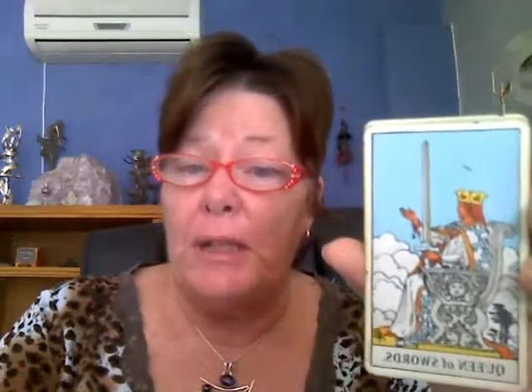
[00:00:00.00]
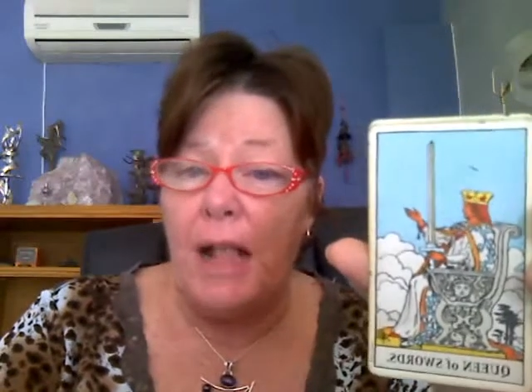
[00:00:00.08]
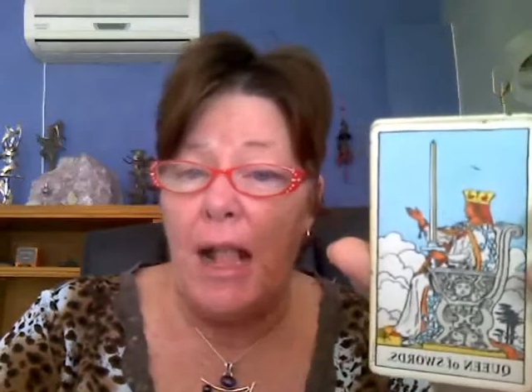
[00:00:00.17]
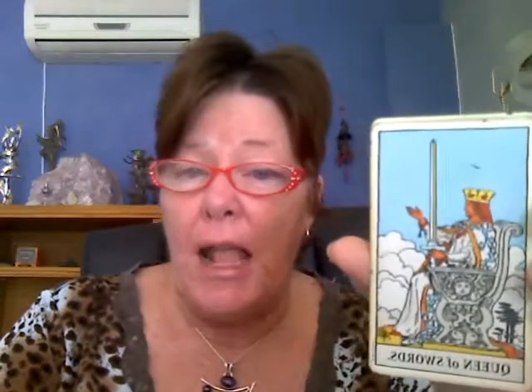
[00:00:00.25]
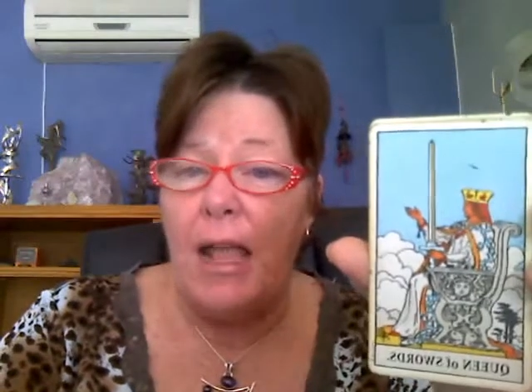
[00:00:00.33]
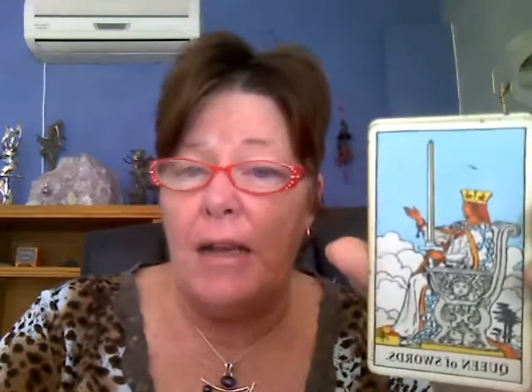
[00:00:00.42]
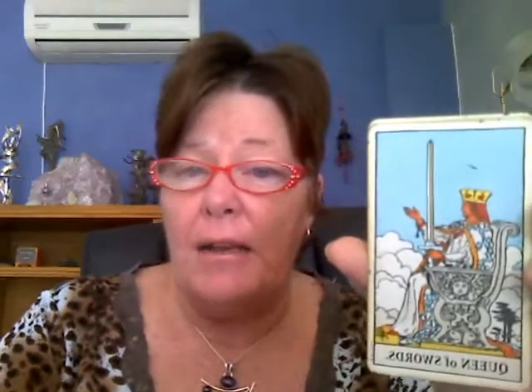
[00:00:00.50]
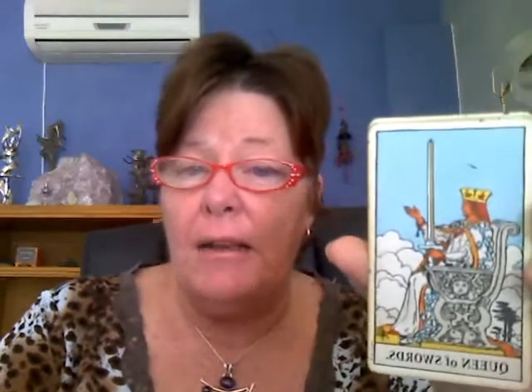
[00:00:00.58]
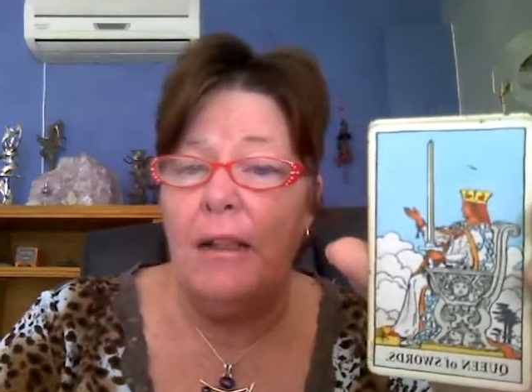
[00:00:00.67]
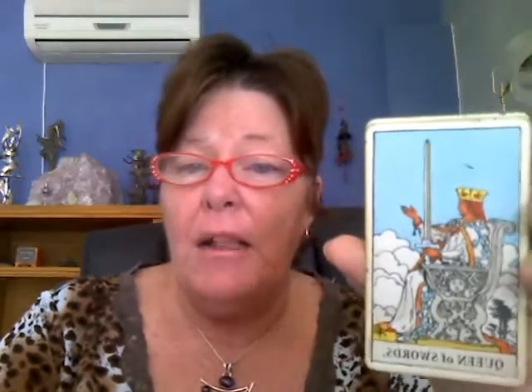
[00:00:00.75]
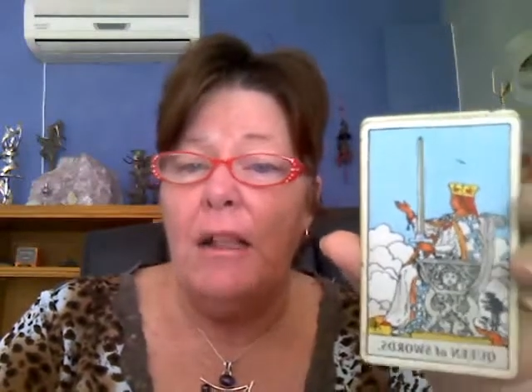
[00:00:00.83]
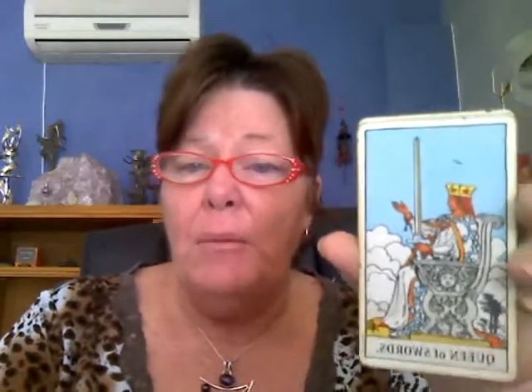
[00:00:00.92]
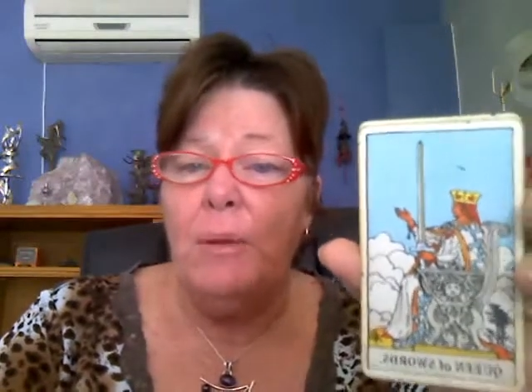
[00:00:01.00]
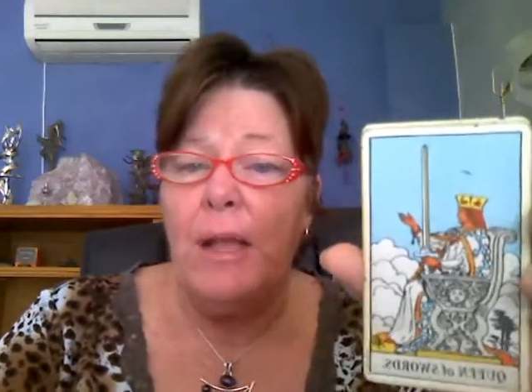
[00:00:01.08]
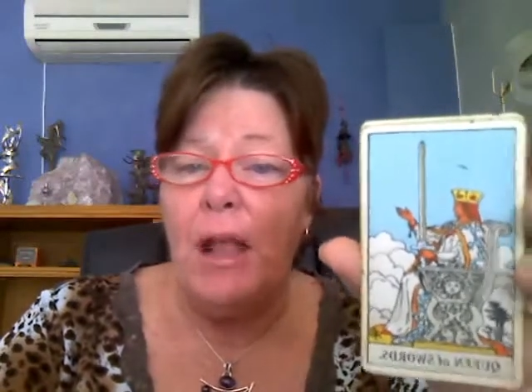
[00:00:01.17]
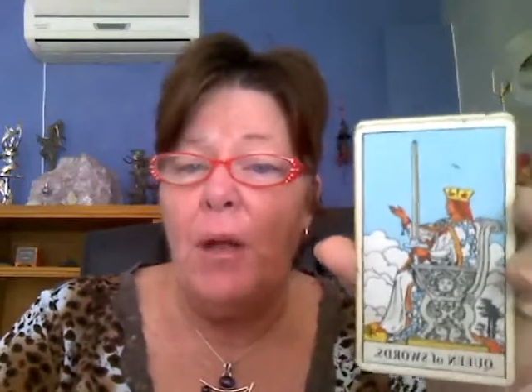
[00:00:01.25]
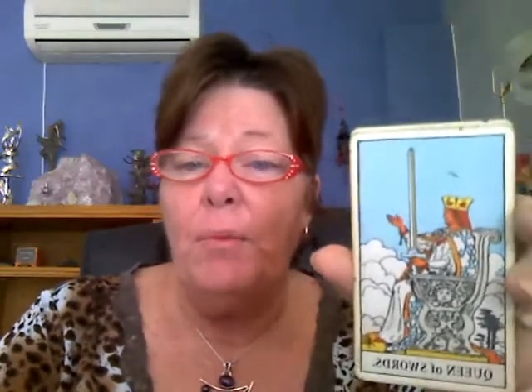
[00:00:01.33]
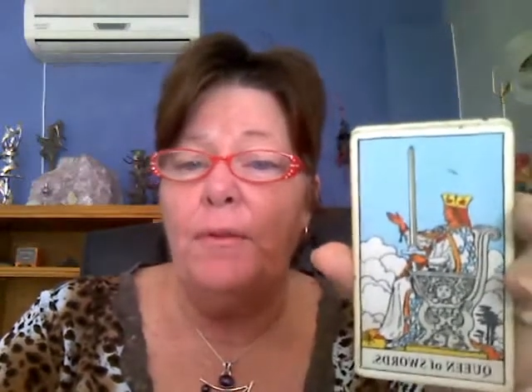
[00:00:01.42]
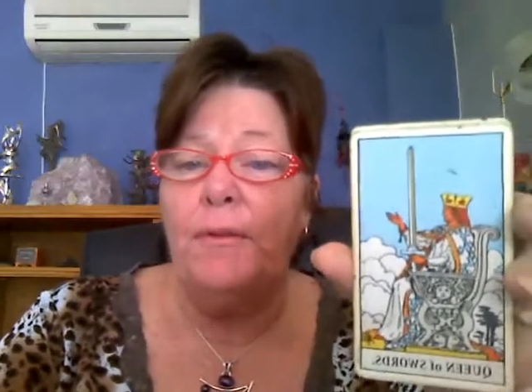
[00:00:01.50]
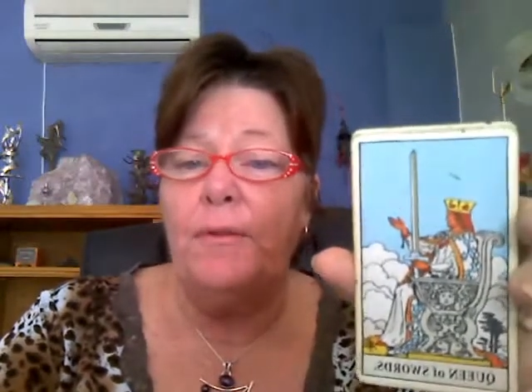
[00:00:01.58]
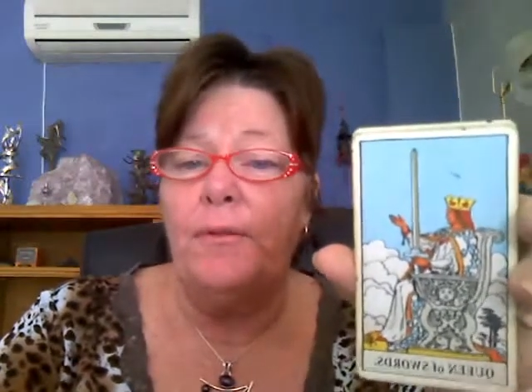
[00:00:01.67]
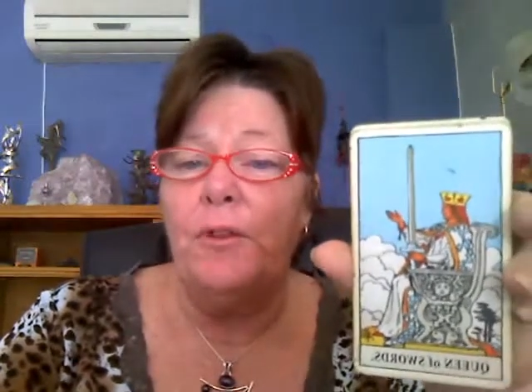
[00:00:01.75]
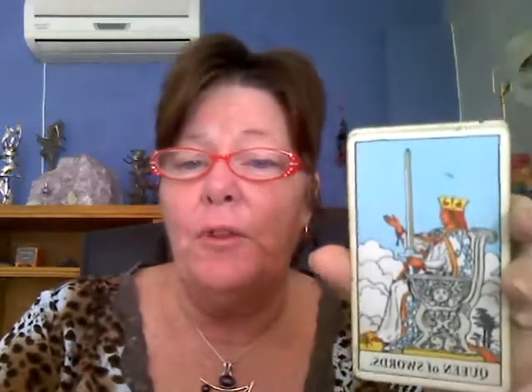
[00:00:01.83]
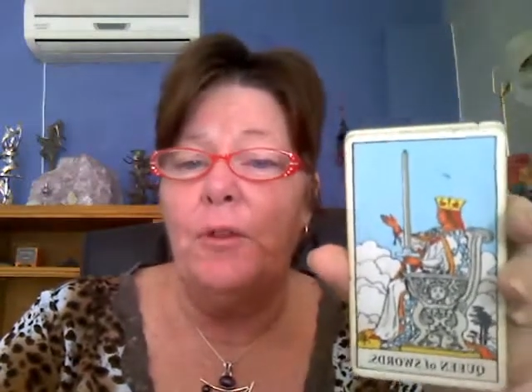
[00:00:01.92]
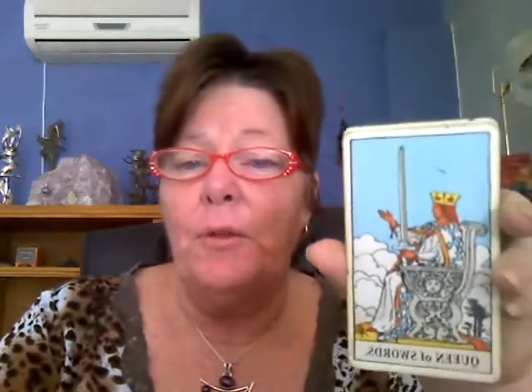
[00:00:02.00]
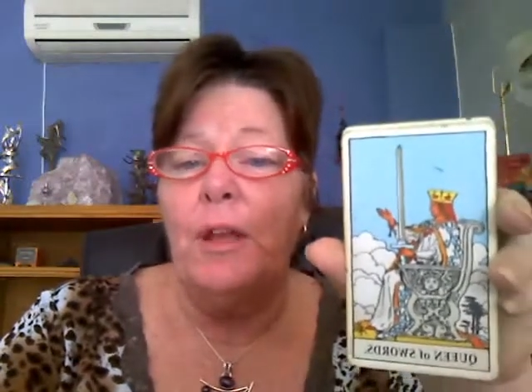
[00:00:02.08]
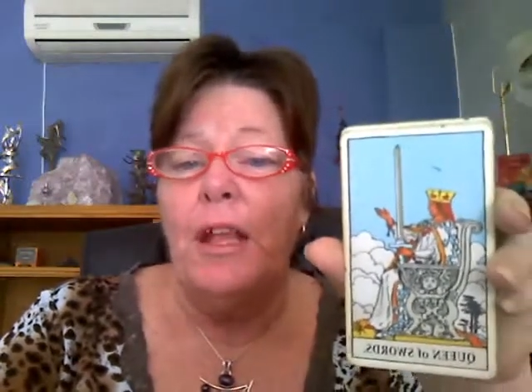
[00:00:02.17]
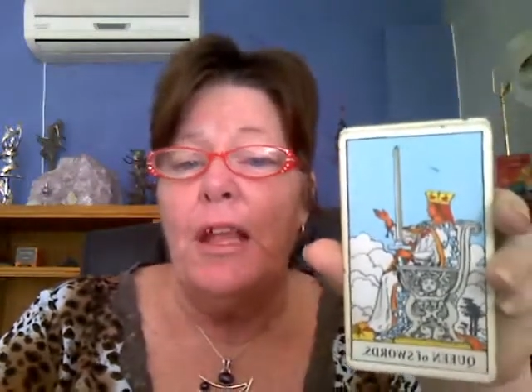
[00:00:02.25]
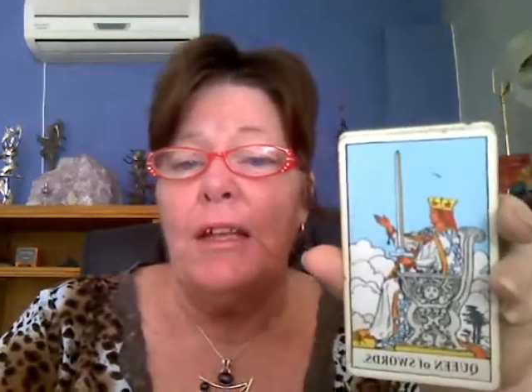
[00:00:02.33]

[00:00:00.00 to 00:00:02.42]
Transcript: can be helpful for you.